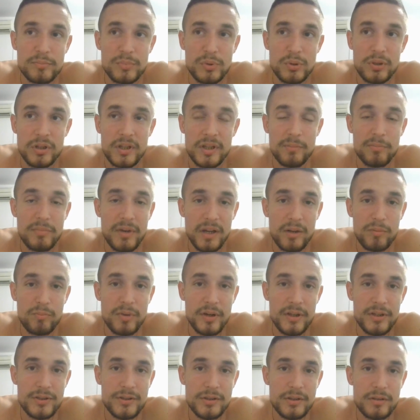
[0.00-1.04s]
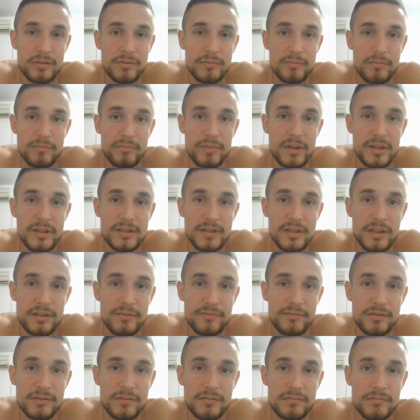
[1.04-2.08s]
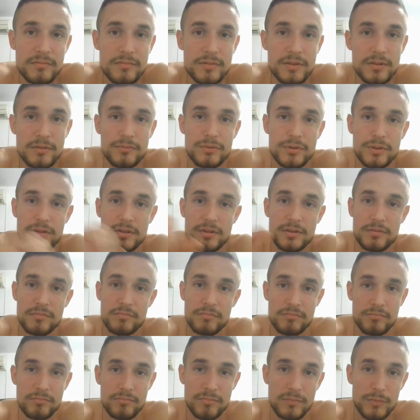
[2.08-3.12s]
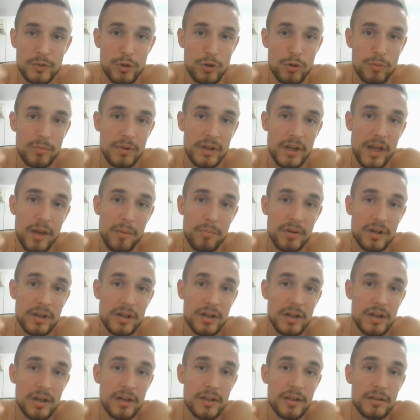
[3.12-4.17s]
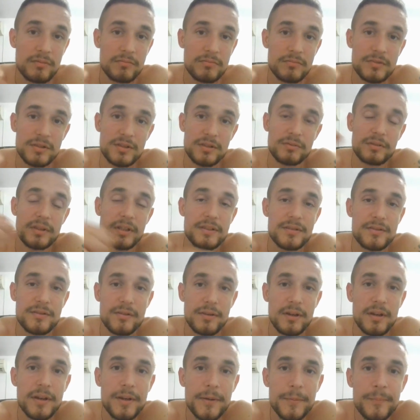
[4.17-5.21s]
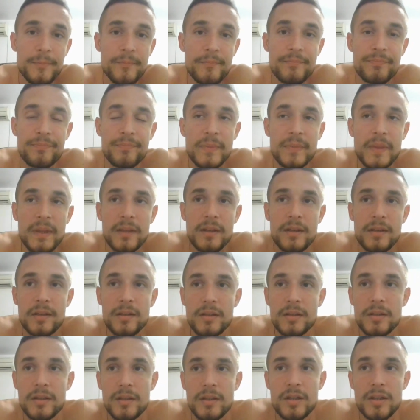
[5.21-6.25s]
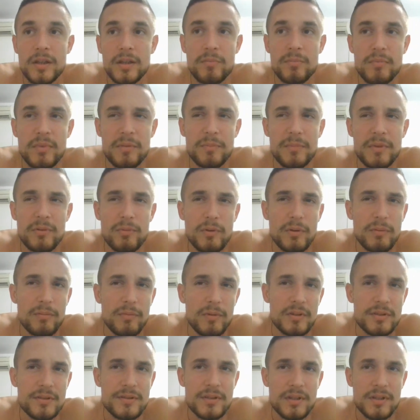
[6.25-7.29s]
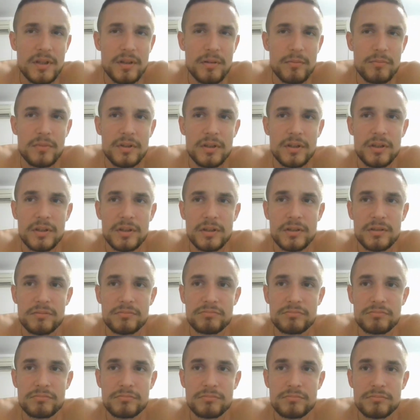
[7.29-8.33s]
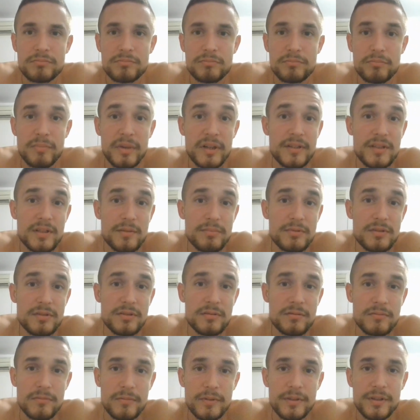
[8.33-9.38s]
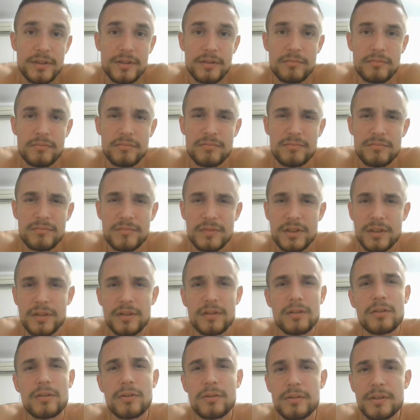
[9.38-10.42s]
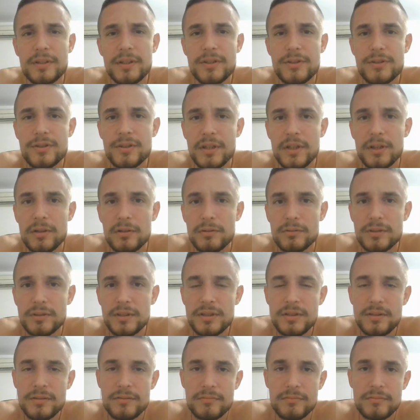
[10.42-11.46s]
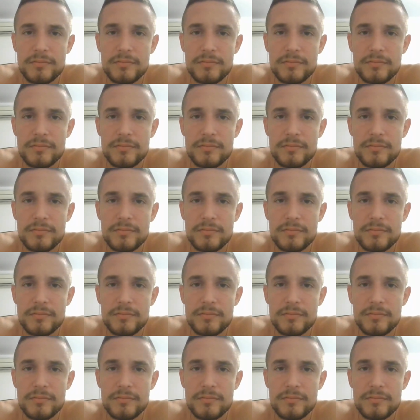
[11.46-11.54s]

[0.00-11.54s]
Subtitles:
purely back pressure based lift, so just normal hammer curling. So that's three. Maybe we want some biceps with internal rotation included,